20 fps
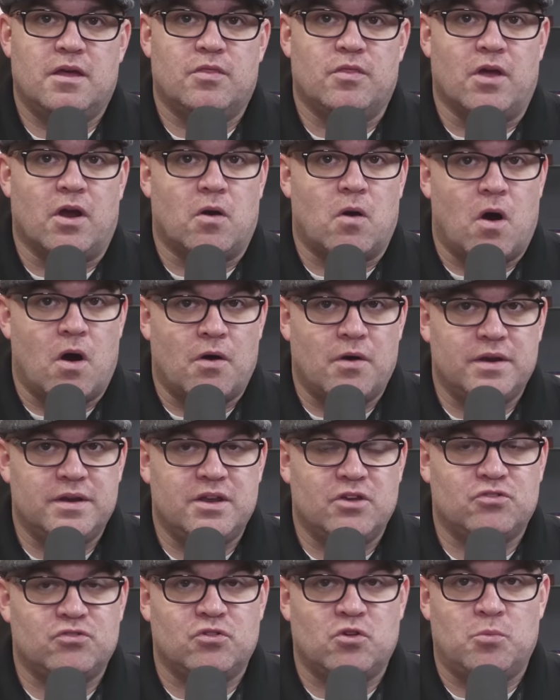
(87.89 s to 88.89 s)
There are
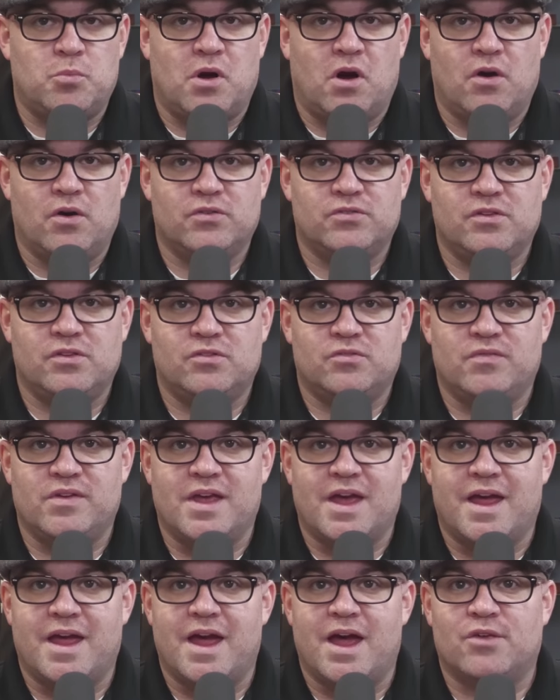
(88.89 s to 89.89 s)
additional policies
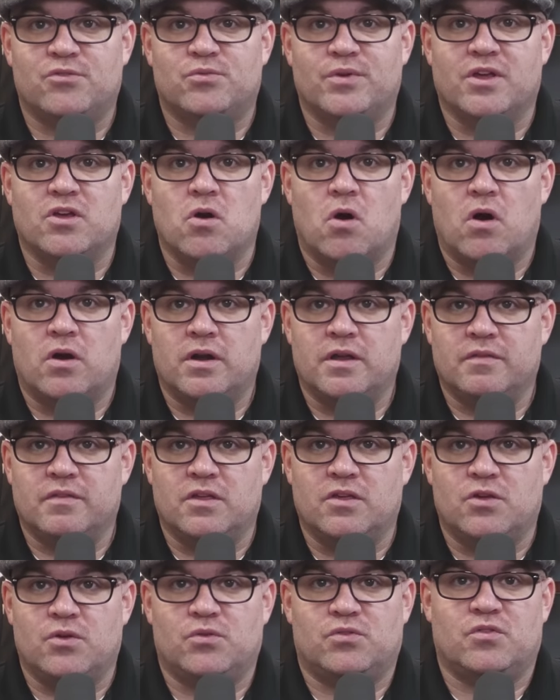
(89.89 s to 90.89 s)
VA has regarding
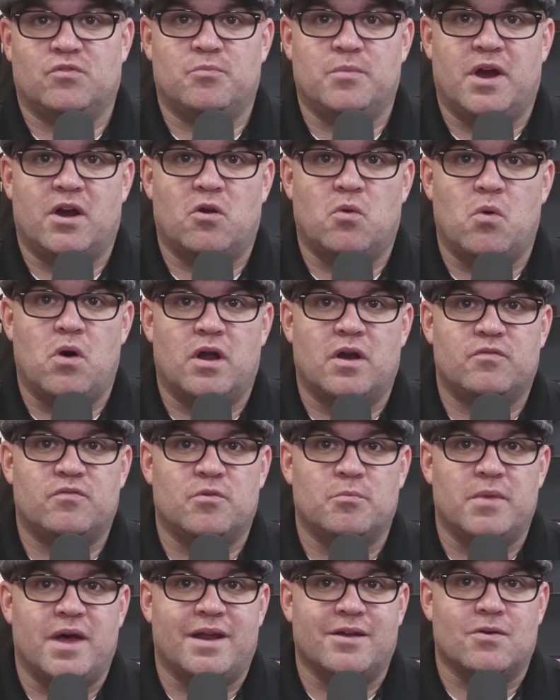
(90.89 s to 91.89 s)
the use of marijuana
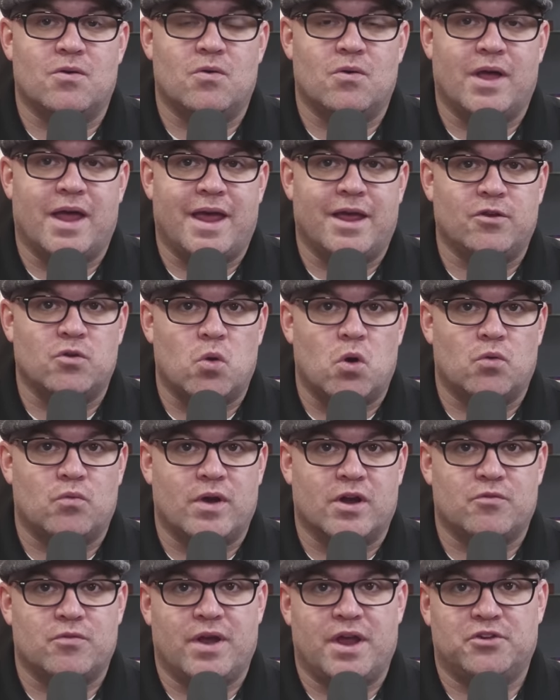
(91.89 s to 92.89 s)
for medical and or
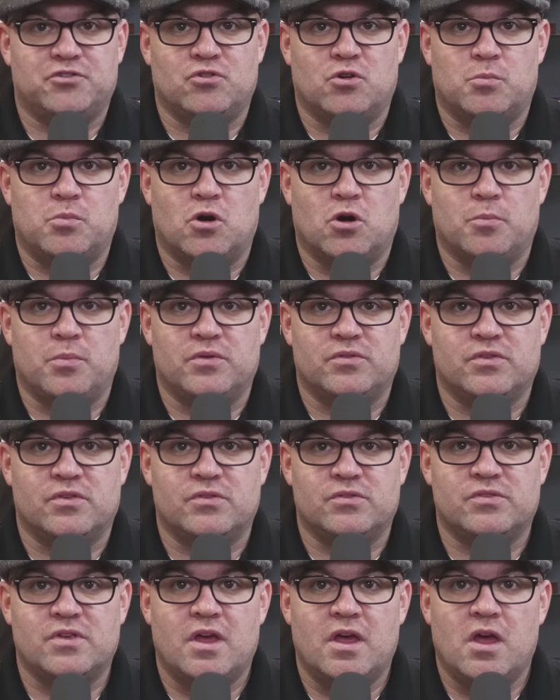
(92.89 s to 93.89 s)
recreational
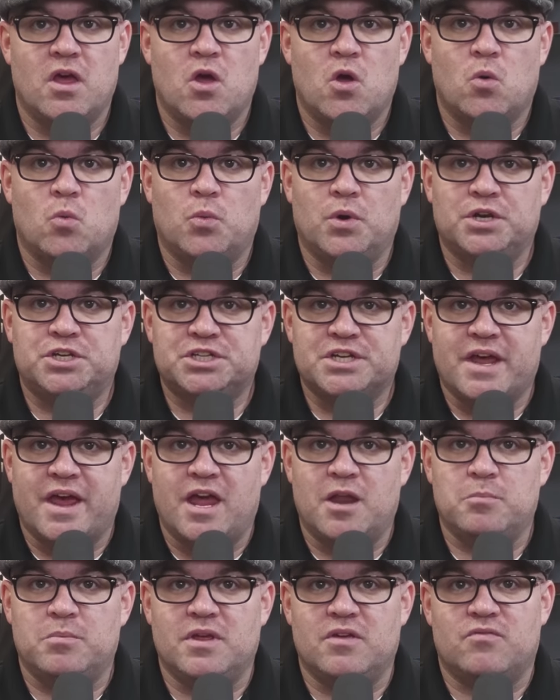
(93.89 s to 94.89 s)
purposes, which
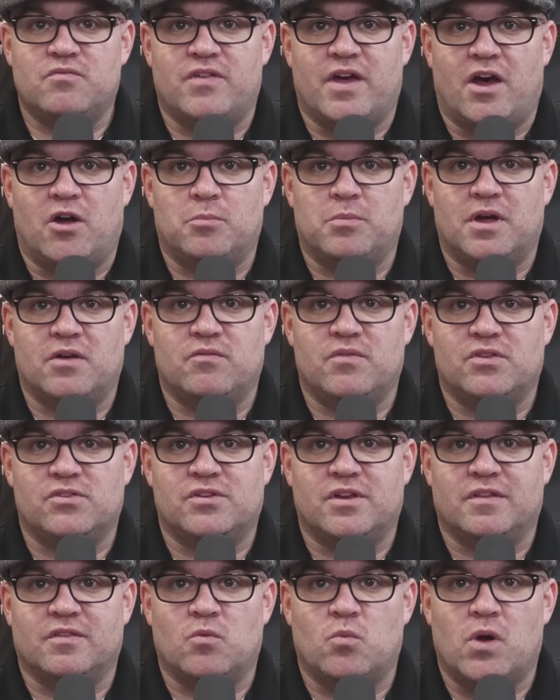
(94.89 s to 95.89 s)
can be found by
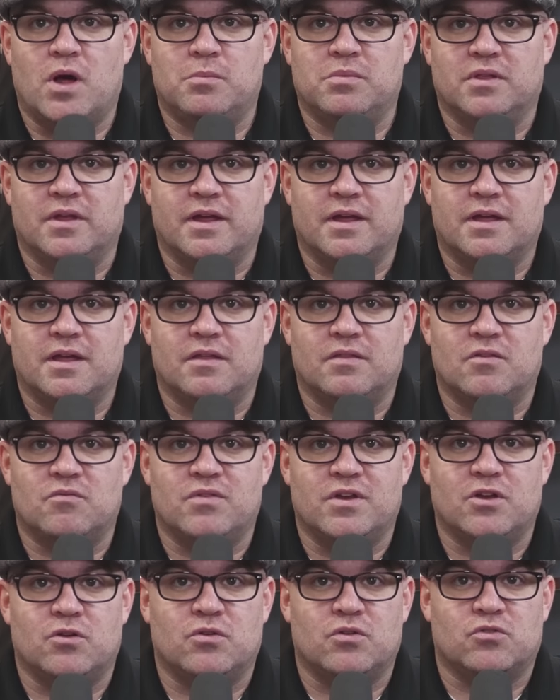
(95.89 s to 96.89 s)
visiting the web link in the
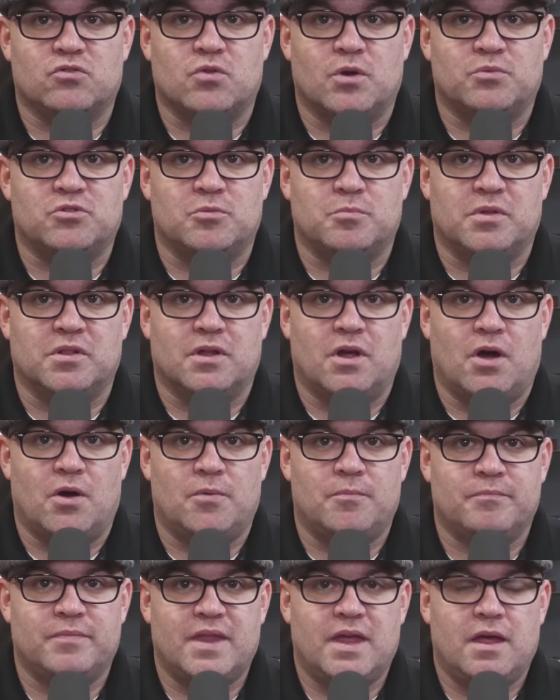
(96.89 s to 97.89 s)
video description
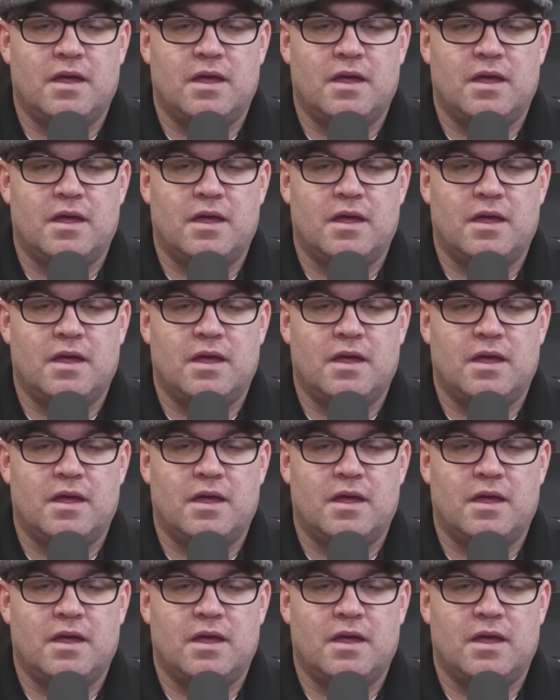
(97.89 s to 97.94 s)
below.